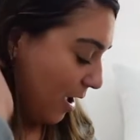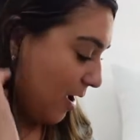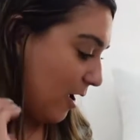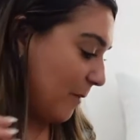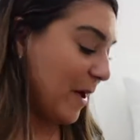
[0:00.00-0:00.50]

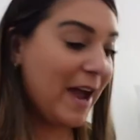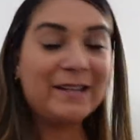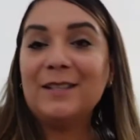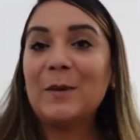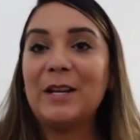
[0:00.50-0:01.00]
Um, I
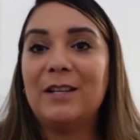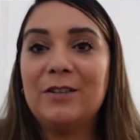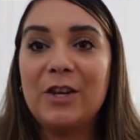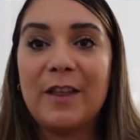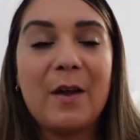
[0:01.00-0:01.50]
just wanted to
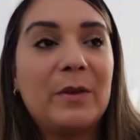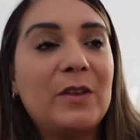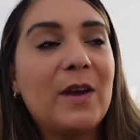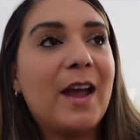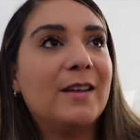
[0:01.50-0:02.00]
share that with
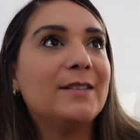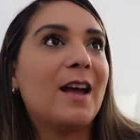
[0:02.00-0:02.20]
you guys.